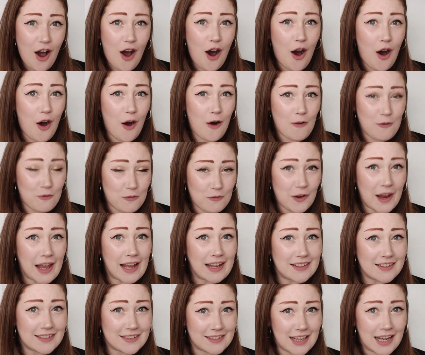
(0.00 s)
are
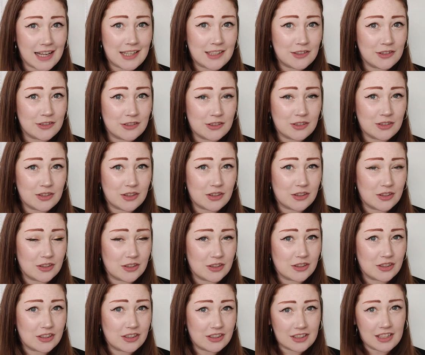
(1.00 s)
flat sandals
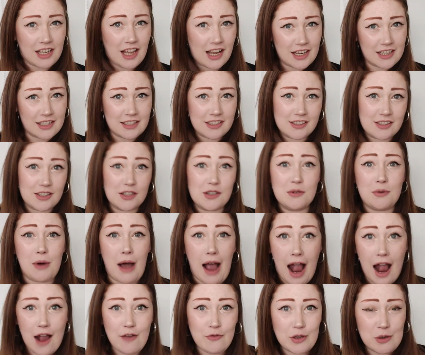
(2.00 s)
or sliders or
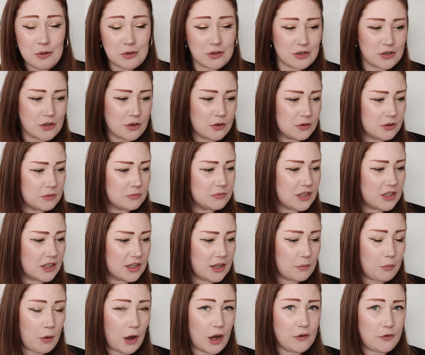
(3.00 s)
whatever you want to call them, so
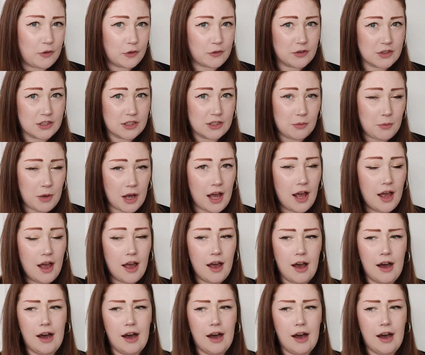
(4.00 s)
they're perfect for summer.